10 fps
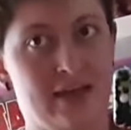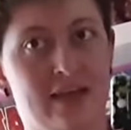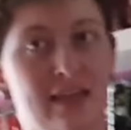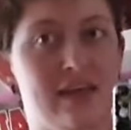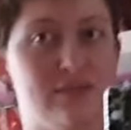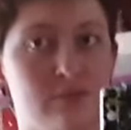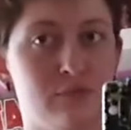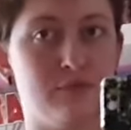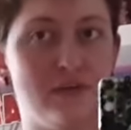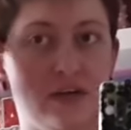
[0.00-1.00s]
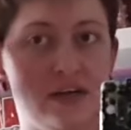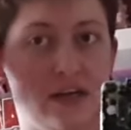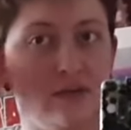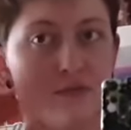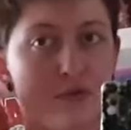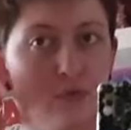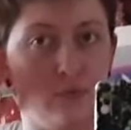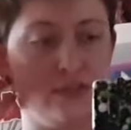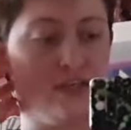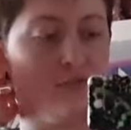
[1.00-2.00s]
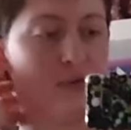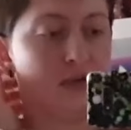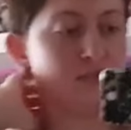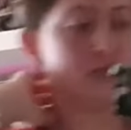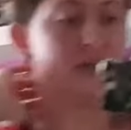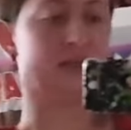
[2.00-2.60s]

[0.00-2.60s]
yeah, it's all very kind of what if, but I'm trying to